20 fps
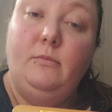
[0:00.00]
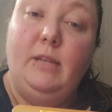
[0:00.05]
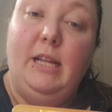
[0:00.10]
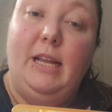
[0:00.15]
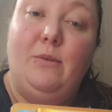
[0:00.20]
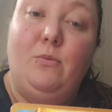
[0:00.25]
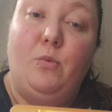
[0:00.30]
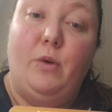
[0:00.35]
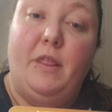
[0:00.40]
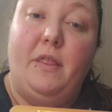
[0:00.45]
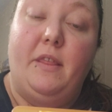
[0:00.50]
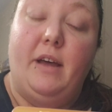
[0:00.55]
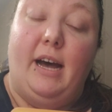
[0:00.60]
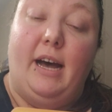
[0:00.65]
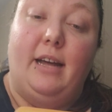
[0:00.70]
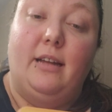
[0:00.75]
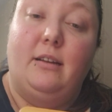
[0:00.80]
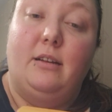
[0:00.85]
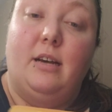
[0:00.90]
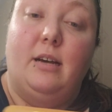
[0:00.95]
And with
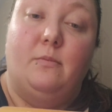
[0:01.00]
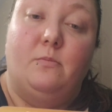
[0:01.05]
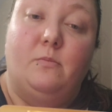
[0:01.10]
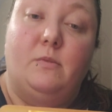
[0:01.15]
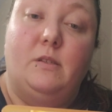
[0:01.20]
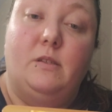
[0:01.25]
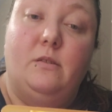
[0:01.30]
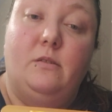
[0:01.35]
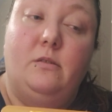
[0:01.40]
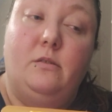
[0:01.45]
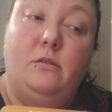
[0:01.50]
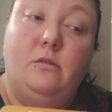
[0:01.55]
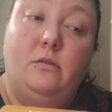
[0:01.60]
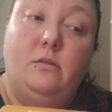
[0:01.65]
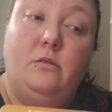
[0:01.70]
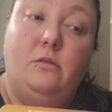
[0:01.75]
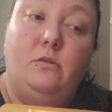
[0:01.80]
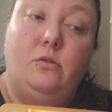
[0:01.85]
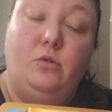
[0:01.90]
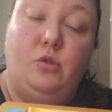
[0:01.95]
that comes
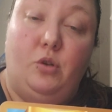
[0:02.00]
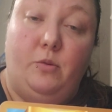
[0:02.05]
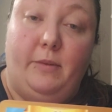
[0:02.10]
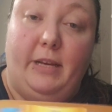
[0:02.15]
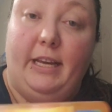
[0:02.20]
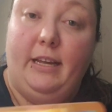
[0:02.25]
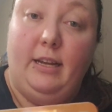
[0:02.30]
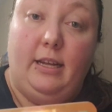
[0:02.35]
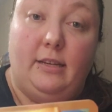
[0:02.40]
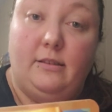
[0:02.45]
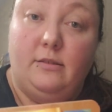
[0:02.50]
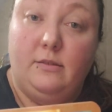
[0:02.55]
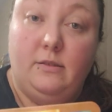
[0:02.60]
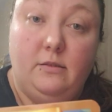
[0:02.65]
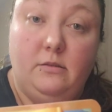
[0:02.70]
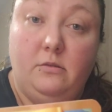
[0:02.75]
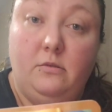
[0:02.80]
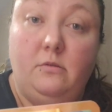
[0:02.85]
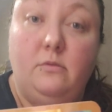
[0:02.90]
new beginnings.